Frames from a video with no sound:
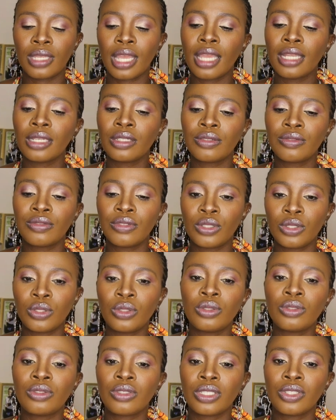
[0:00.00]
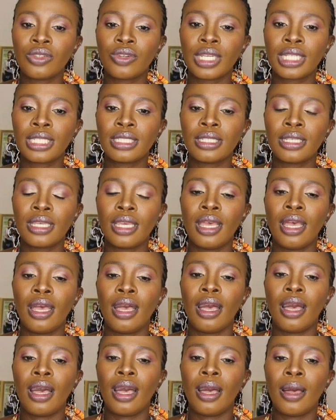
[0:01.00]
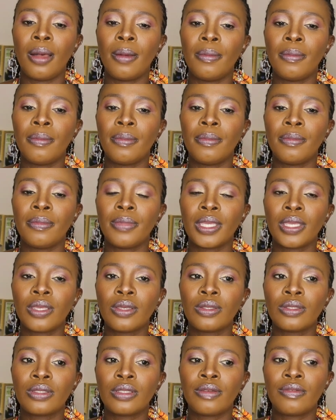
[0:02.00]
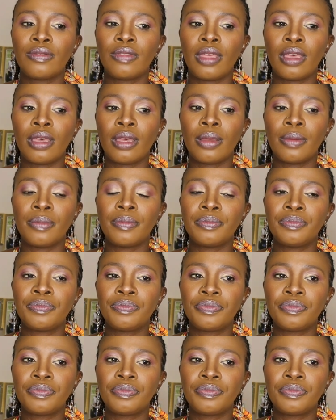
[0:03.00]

kind of do regret because of the